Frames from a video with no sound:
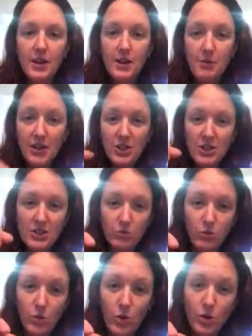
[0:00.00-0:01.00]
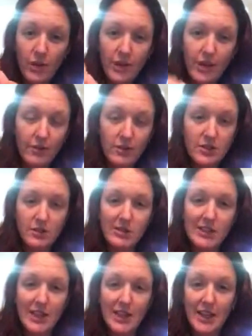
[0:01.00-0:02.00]
you might just roll it ever so
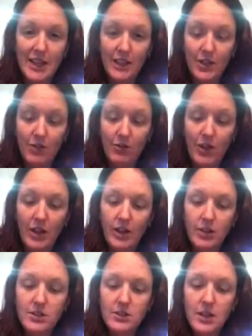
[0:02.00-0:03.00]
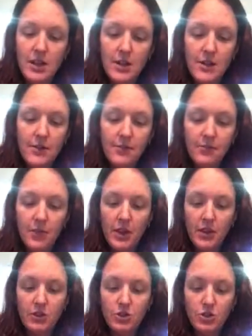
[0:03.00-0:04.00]
slightly in your fingers,
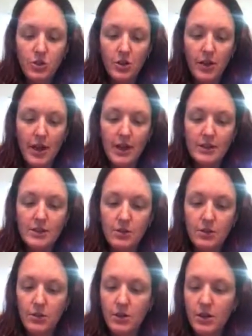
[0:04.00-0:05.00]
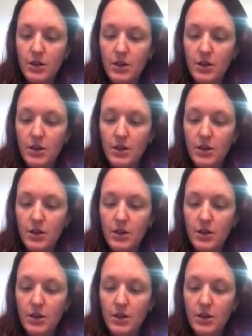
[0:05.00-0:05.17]
and I'll show you that. So